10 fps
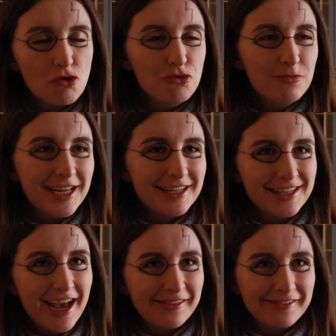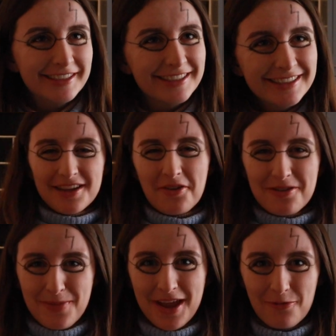Rubius Hagrid. You know,
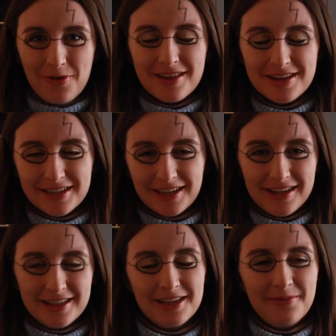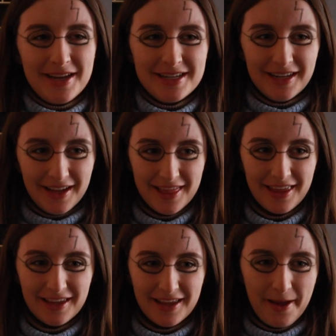the pink one that Dudley ends up eating, I think.